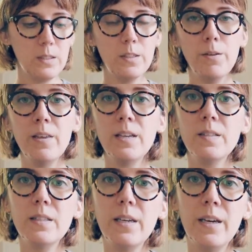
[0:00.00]
so
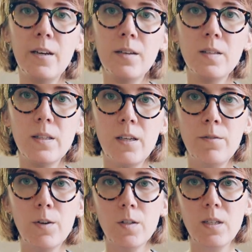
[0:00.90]
this is
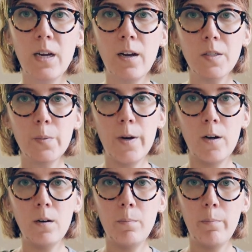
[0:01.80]
the Versatile
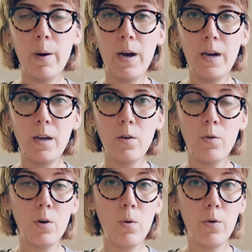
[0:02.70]
Sweater by
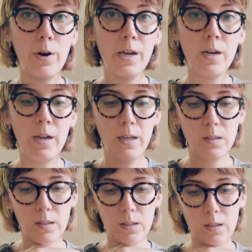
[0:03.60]
Gregoria
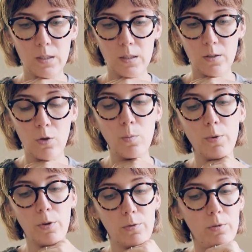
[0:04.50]
Knits. Nope,
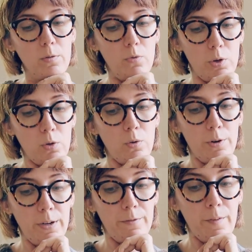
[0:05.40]
G
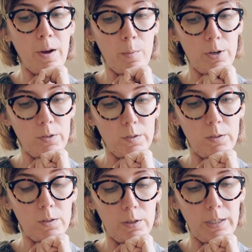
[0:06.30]
Gregoria Fibers,
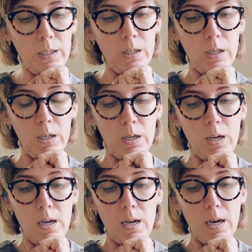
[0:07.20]
sorry.
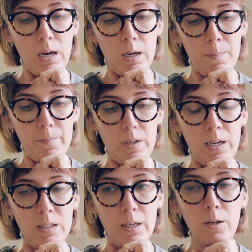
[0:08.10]
Um,
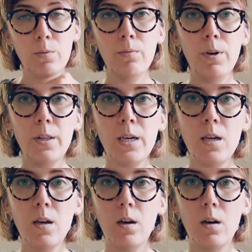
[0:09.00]
it's like a
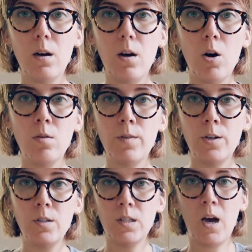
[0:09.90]
really
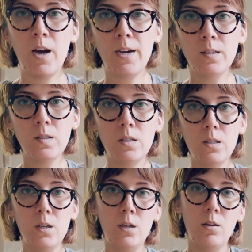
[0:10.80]

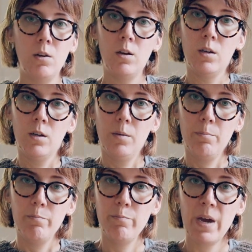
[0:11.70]
oversized,
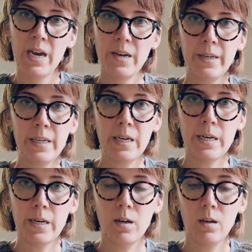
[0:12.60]

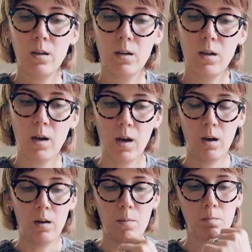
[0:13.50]
baggy,
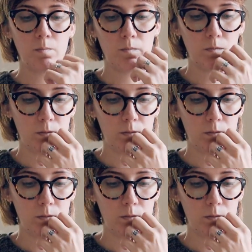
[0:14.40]
um,